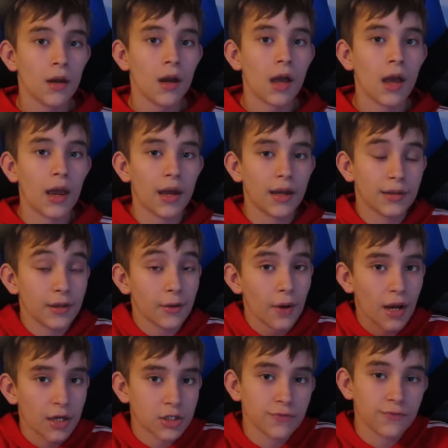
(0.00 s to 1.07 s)
And they were
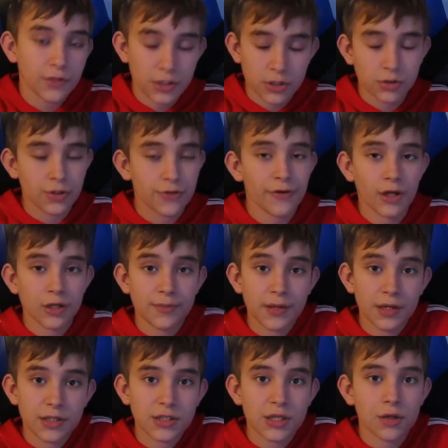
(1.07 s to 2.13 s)
actually originally thought to be
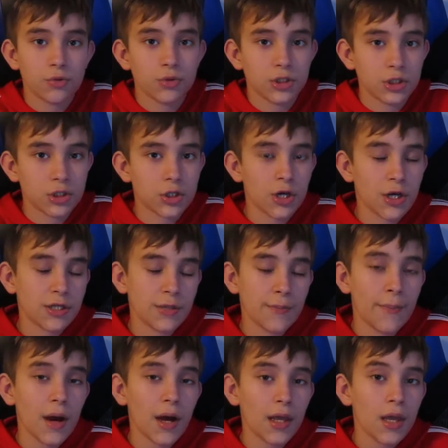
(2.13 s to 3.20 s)
extinct, which is crazy,
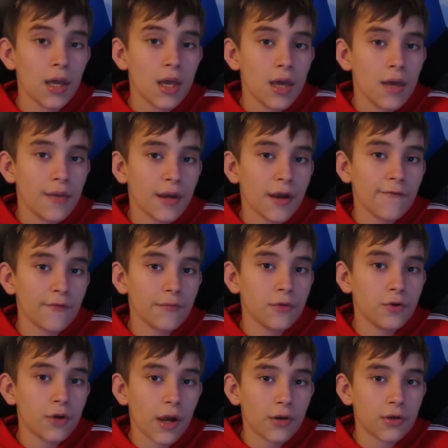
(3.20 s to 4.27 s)
but they come from
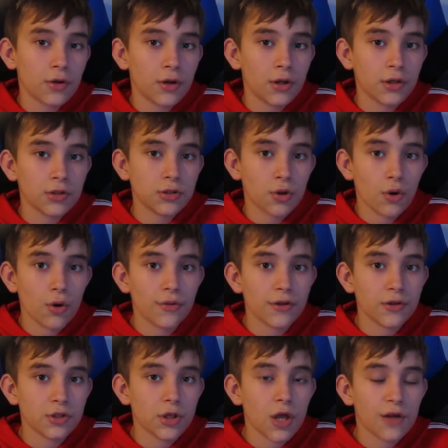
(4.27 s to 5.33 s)
New Caledonia, so
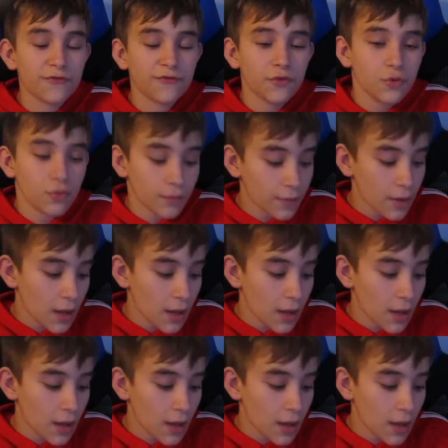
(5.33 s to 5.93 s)
there's a lot of fruit.